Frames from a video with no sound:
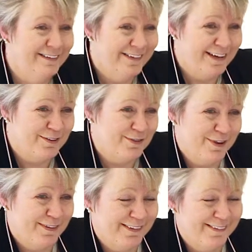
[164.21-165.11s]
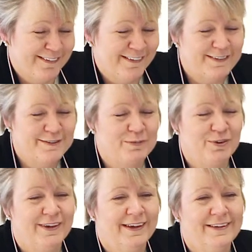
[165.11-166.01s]
as I think the
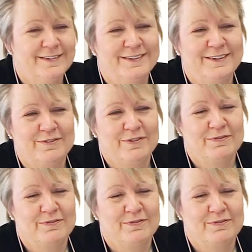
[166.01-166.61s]
SMG case study